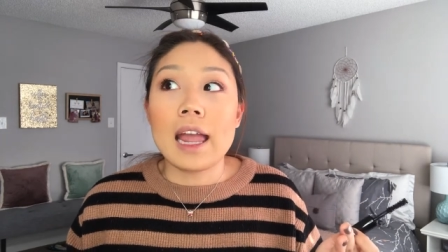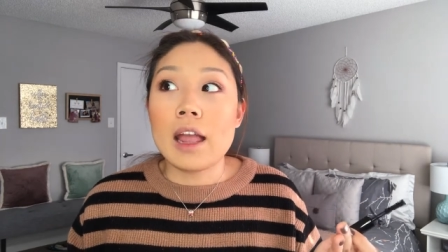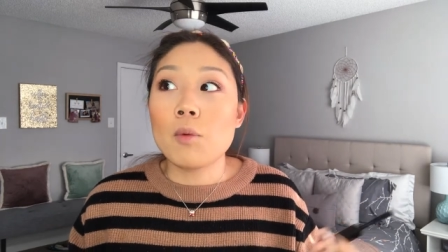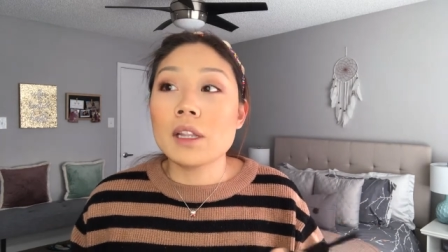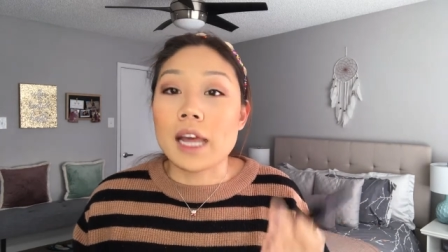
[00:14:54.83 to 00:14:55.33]

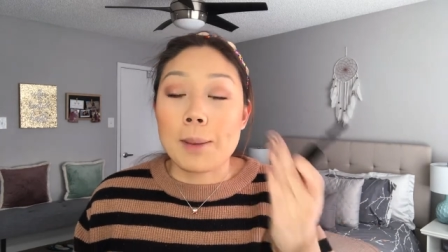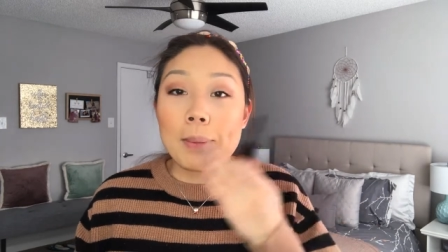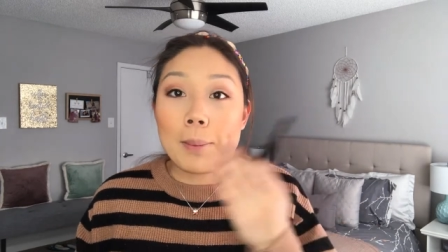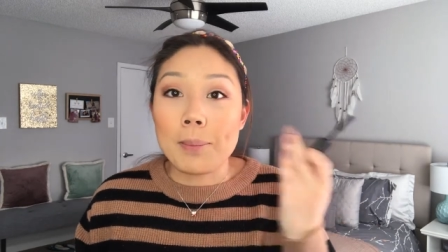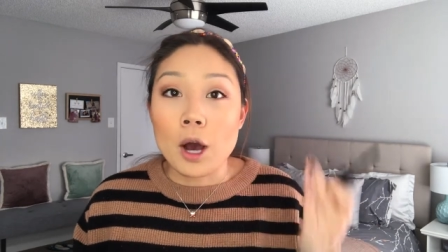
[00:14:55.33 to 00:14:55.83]
it would like
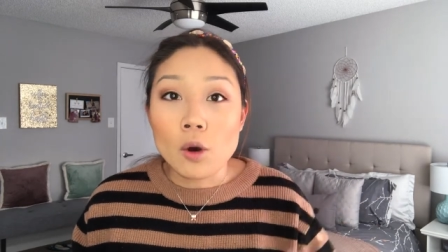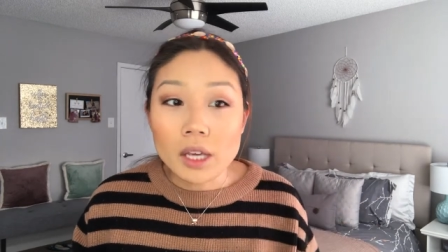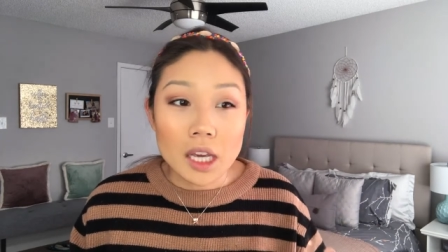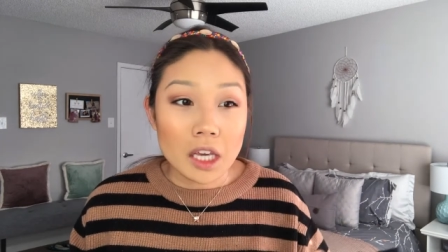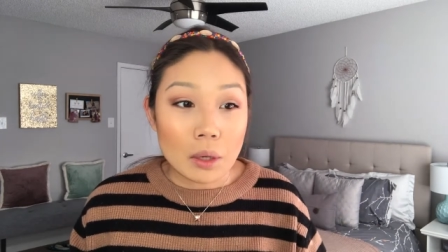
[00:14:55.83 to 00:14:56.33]
be
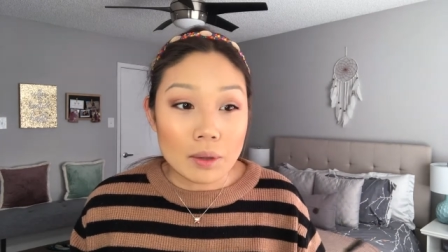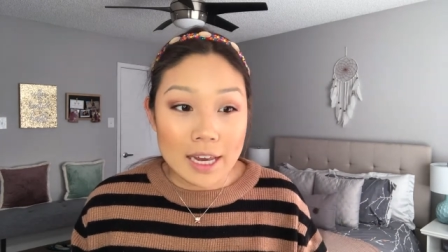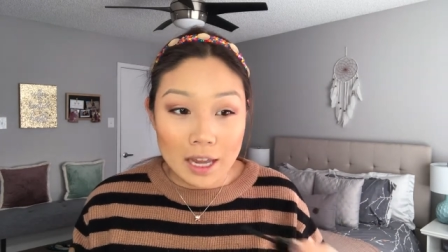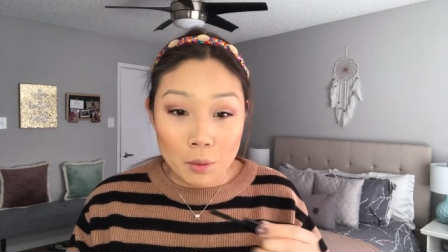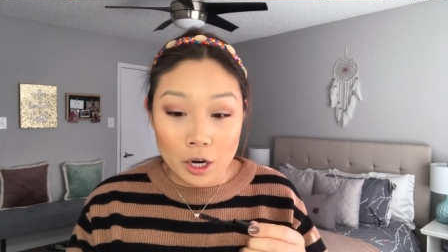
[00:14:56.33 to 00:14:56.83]
poking you,
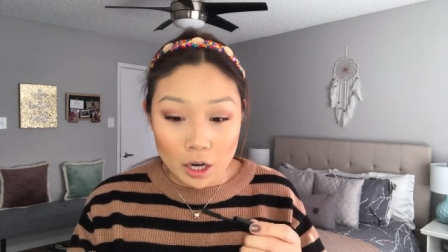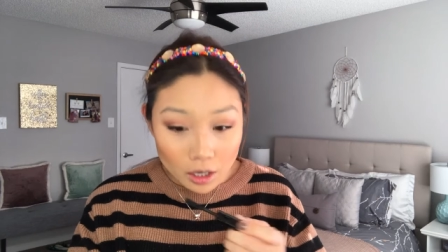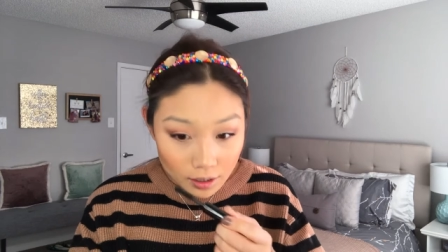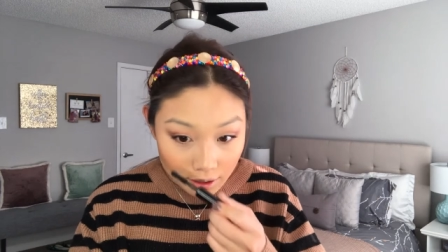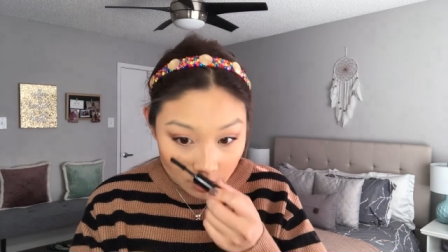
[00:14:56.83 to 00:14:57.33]
like it would
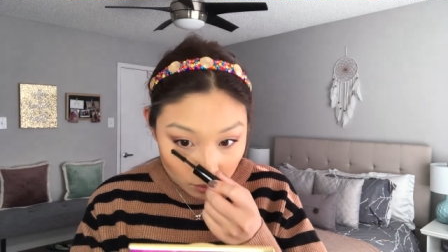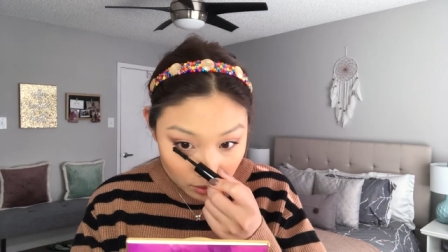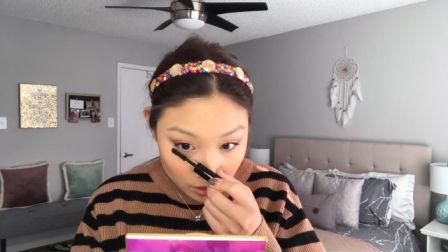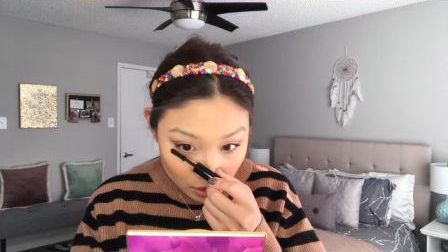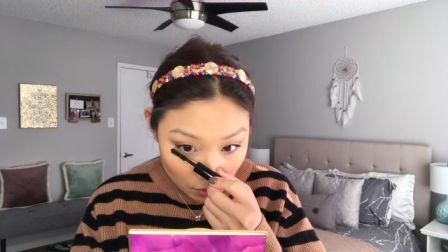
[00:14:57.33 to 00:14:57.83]
hurt
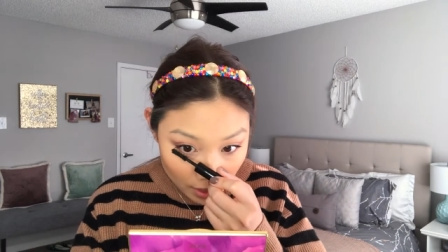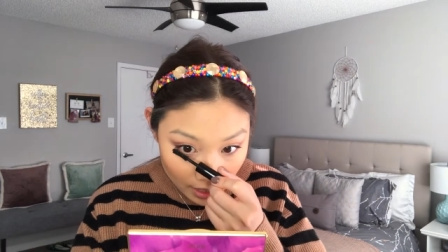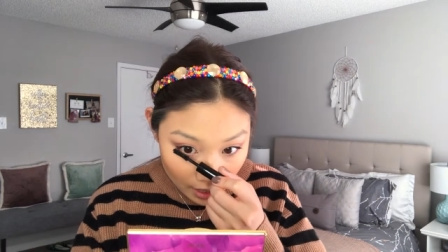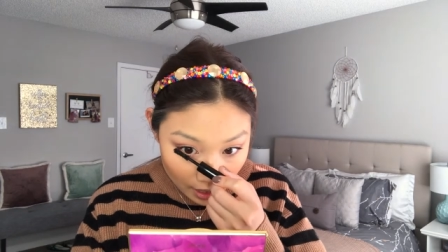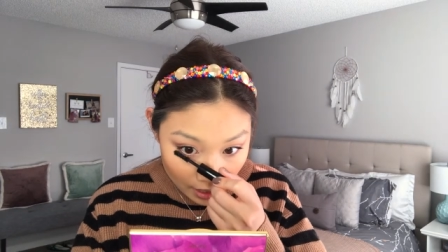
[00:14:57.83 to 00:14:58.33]
almost in a
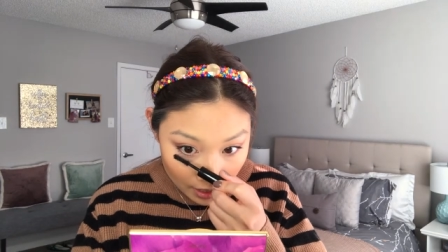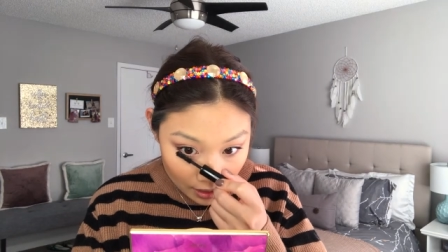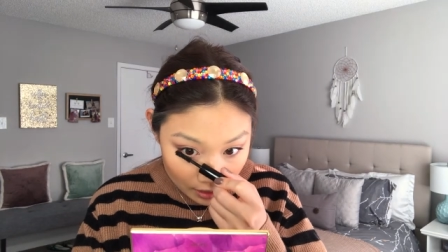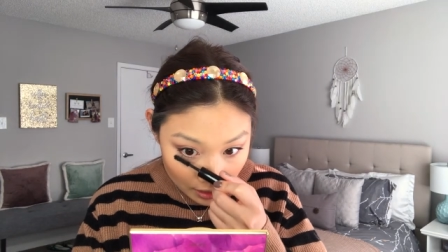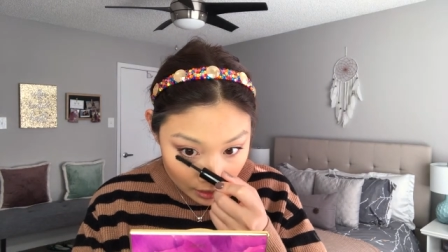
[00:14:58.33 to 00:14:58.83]
way.
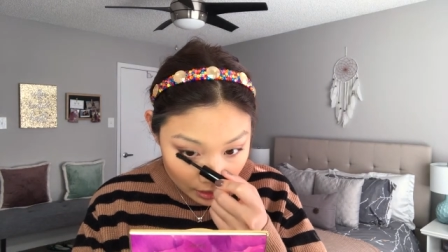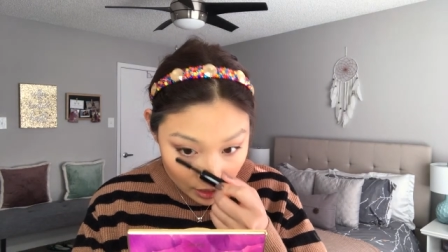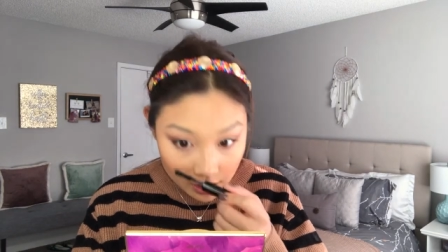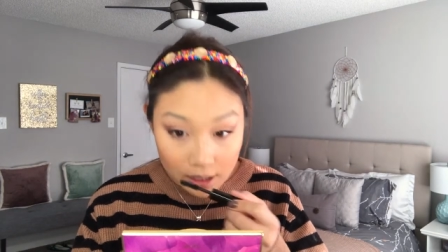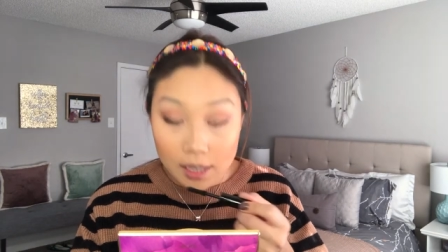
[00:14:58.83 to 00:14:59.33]
And
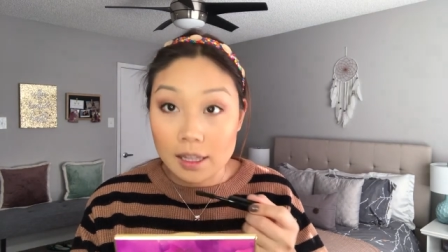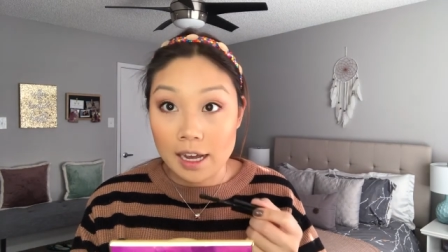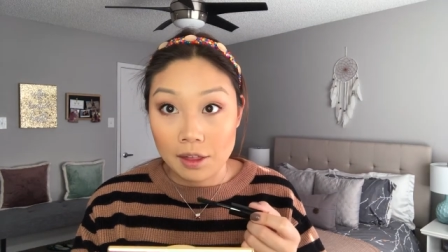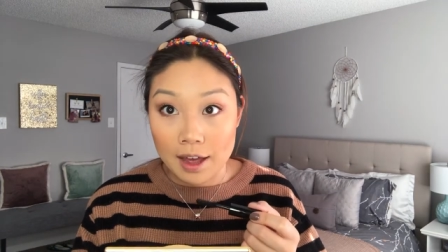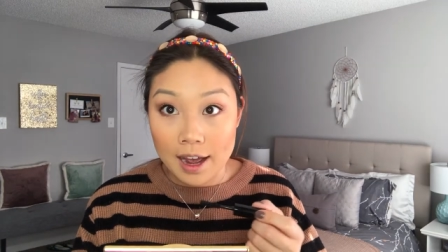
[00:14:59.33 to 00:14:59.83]
I didn't
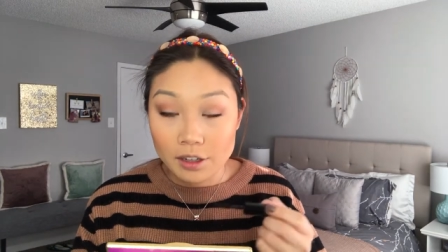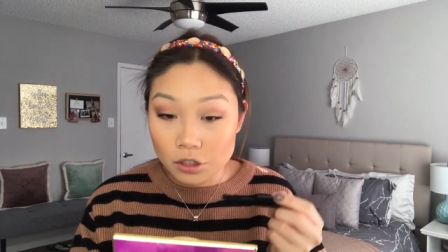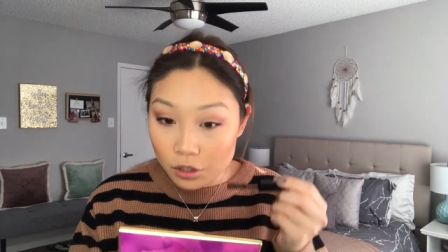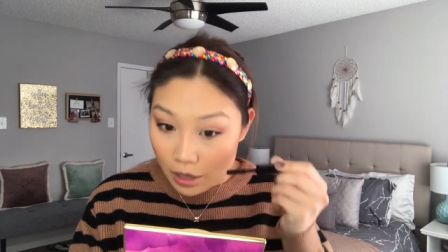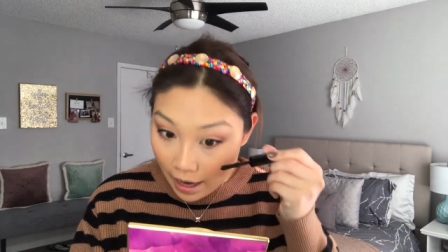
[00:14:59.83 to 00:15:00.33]
like
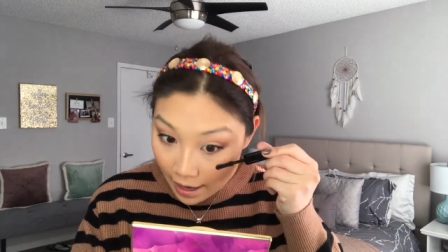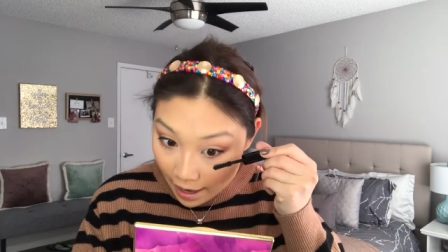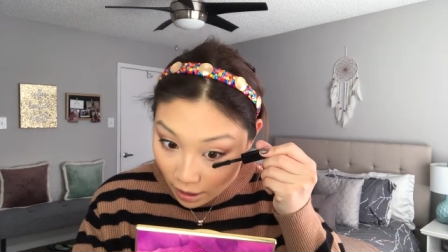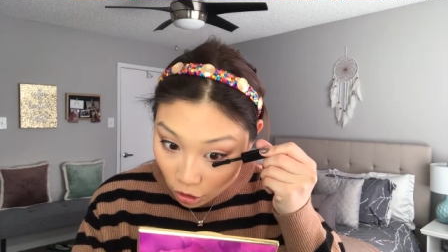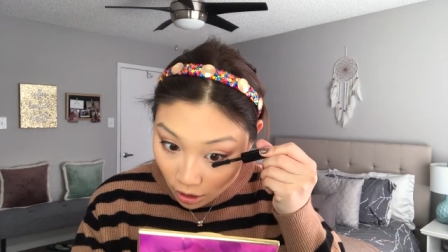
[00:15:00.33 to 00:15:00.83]
that. And I
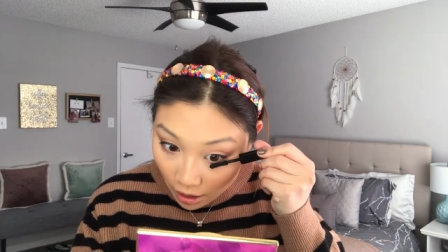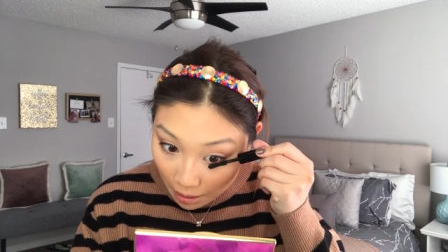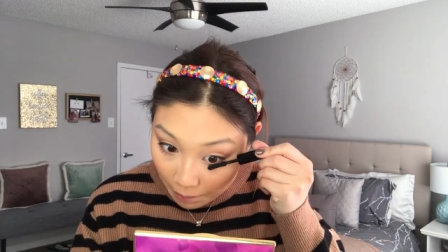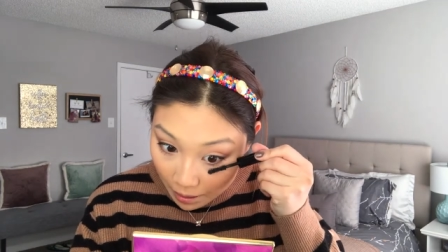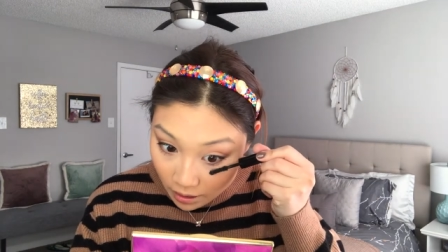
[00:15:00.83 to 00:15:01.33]
actually kind
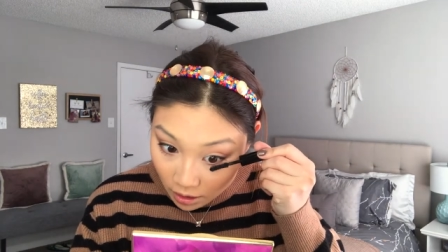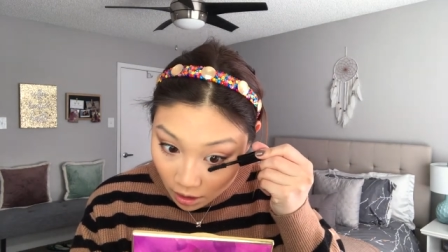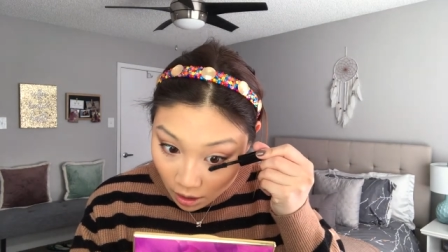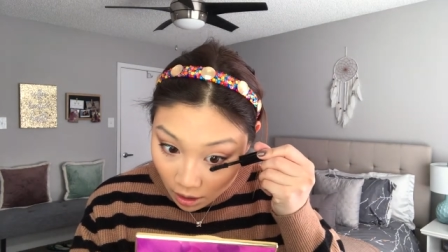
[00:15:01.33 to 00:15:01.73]
of missed